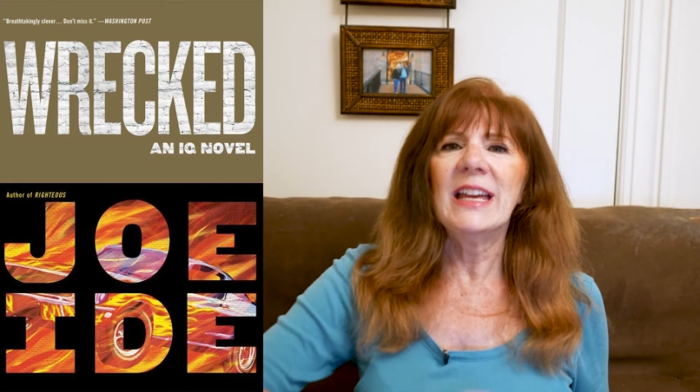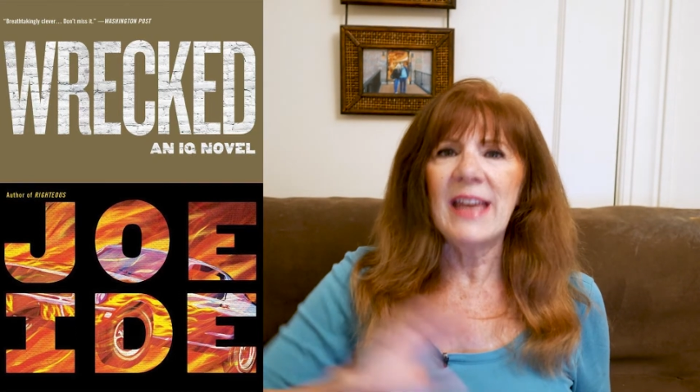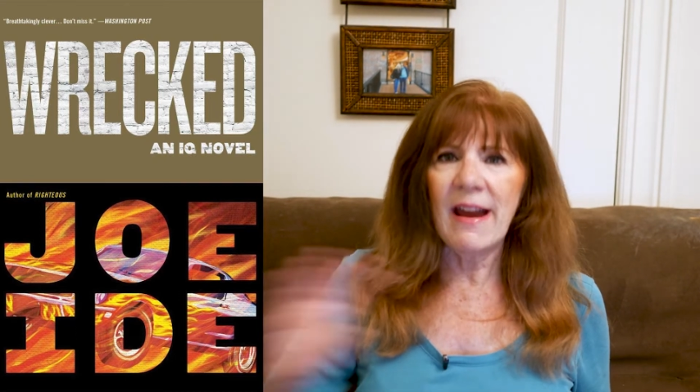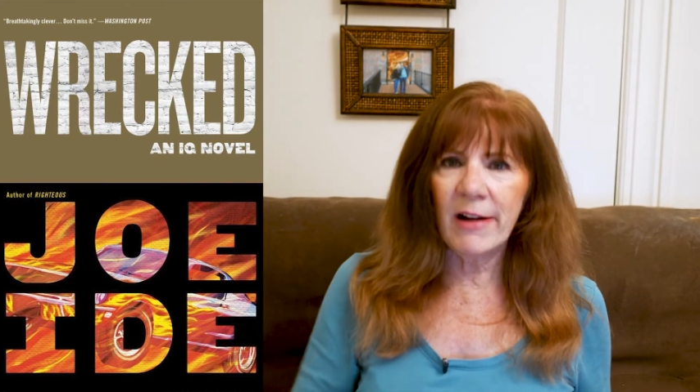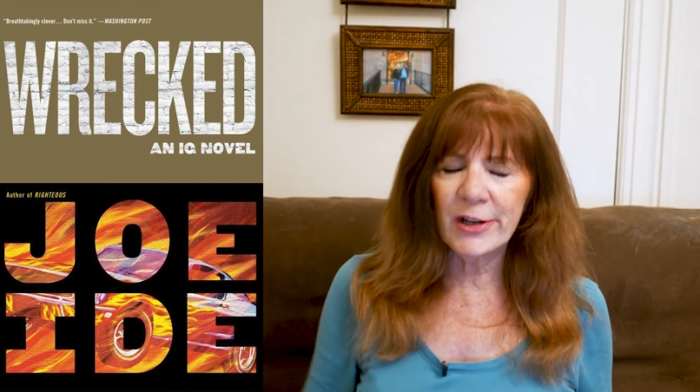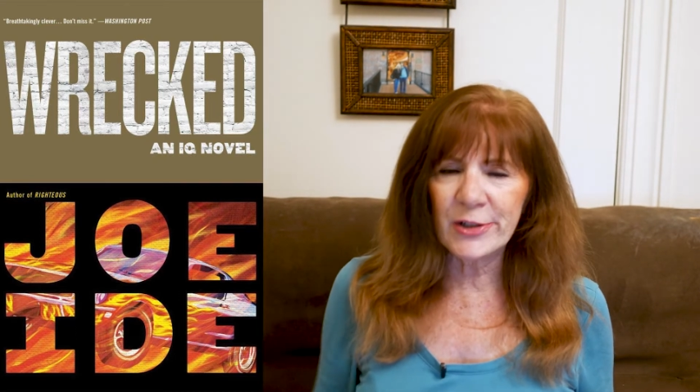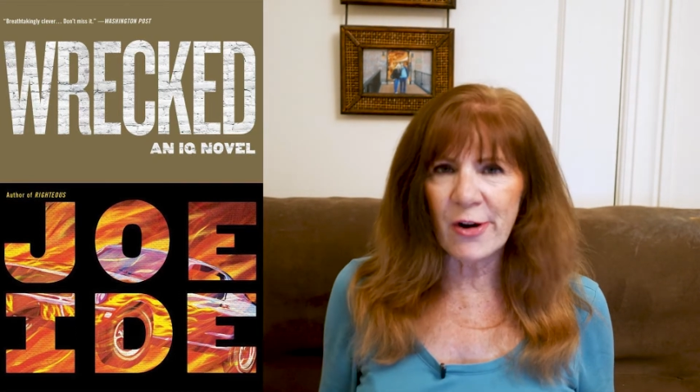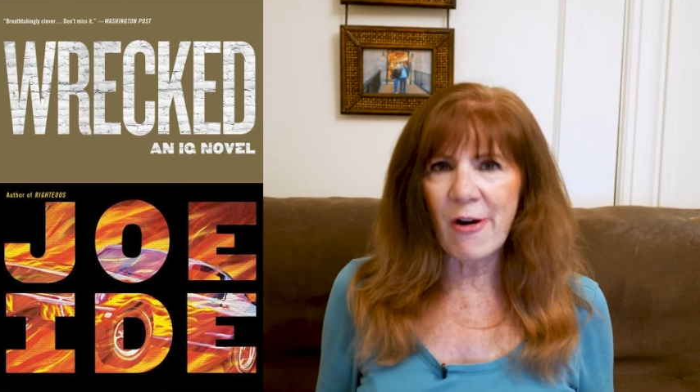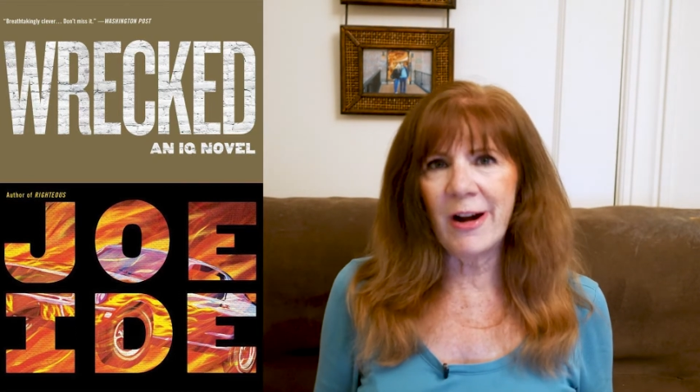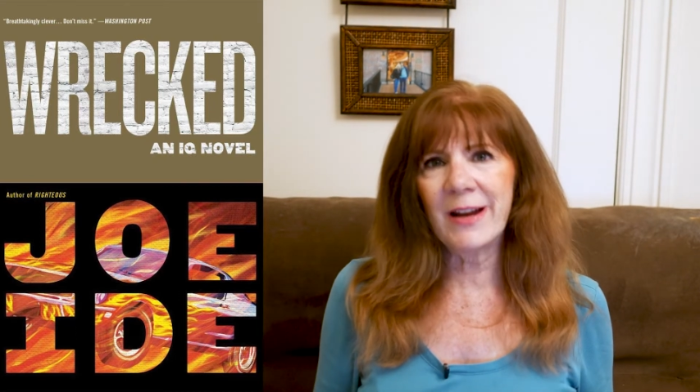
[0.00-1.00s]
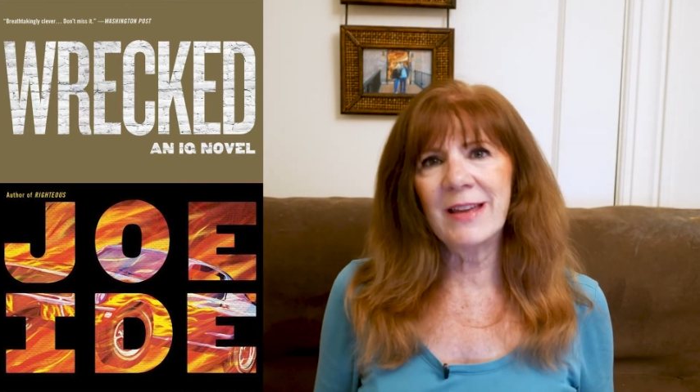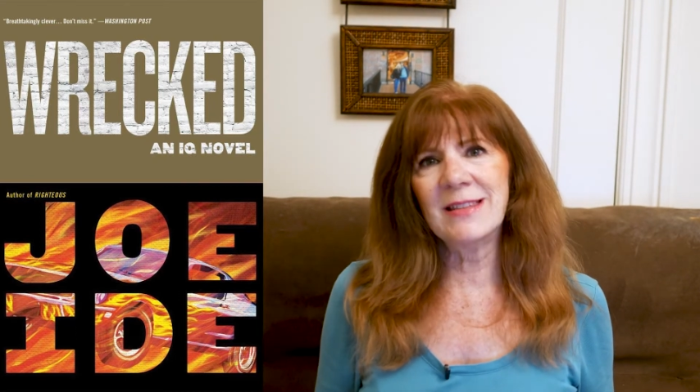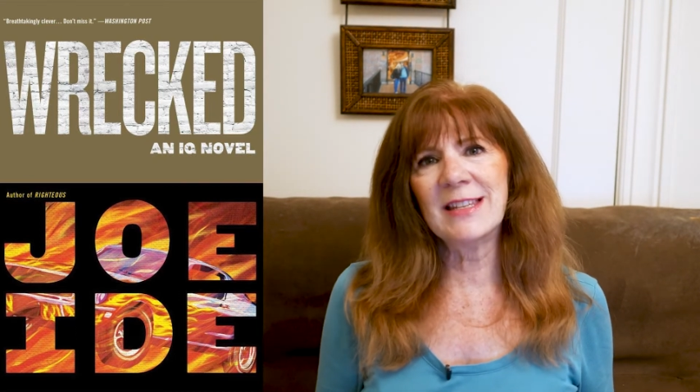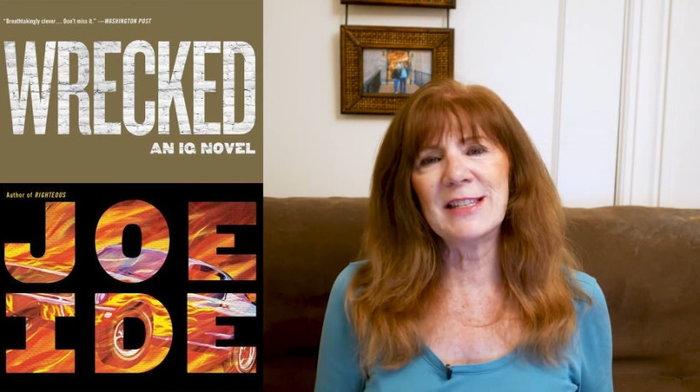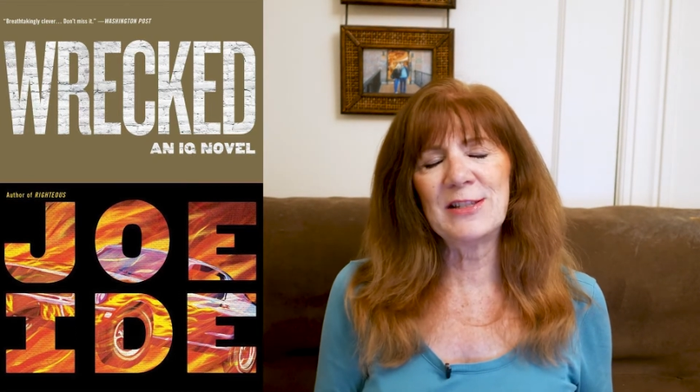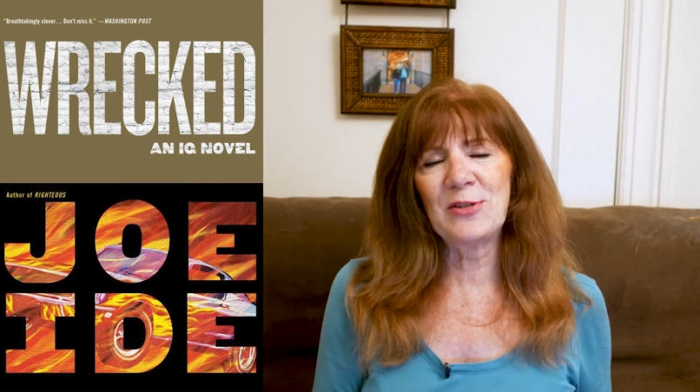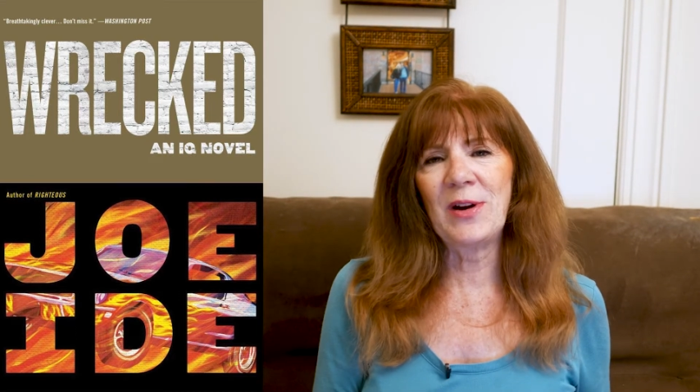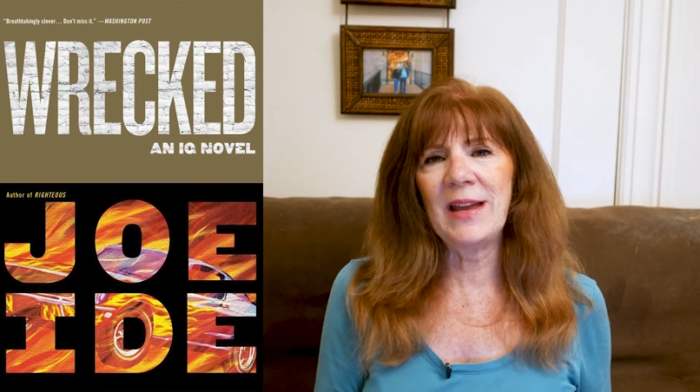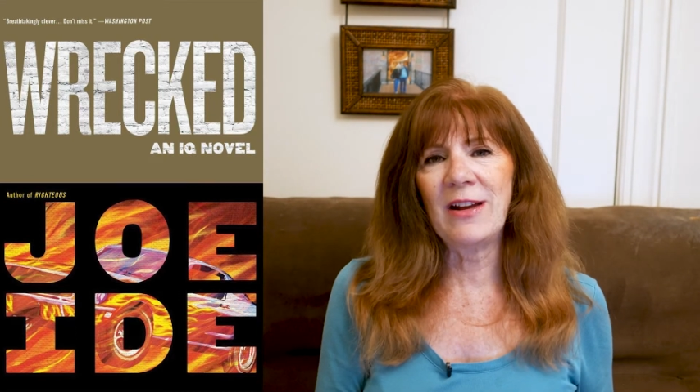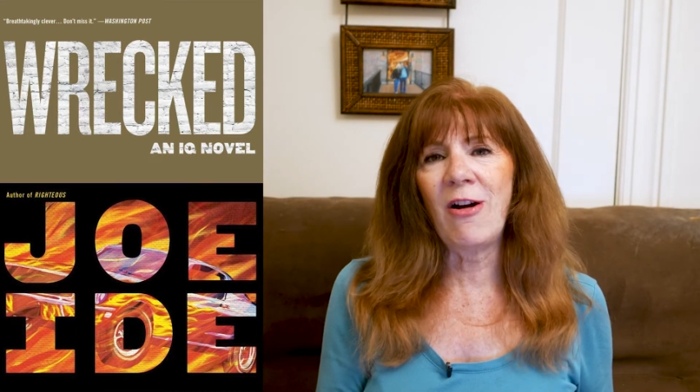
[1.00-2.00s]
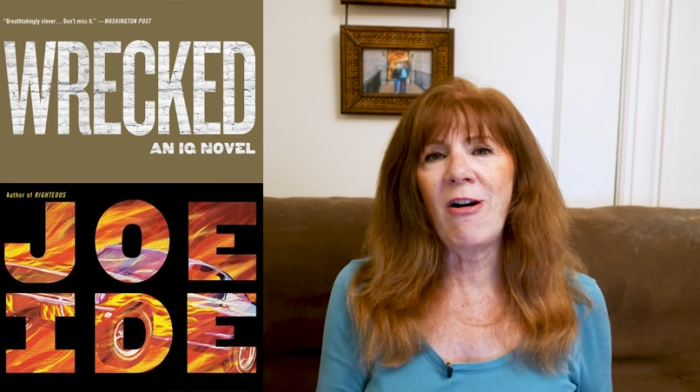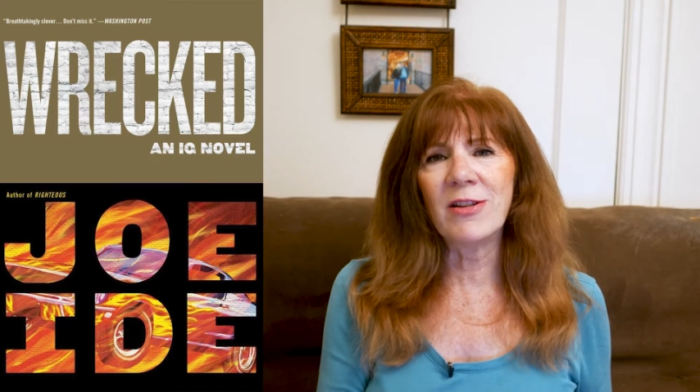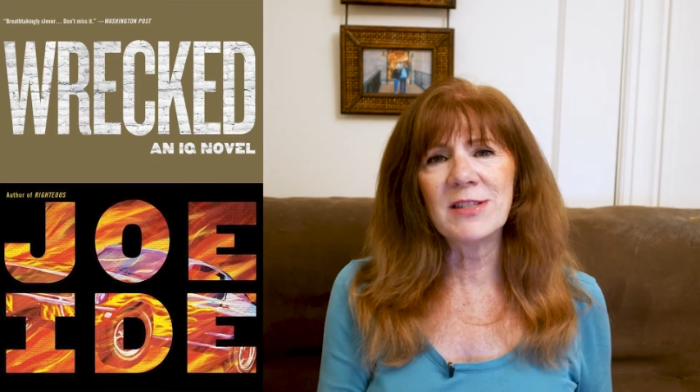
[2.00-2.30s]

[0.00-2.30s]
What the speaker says: character arc in this story at all.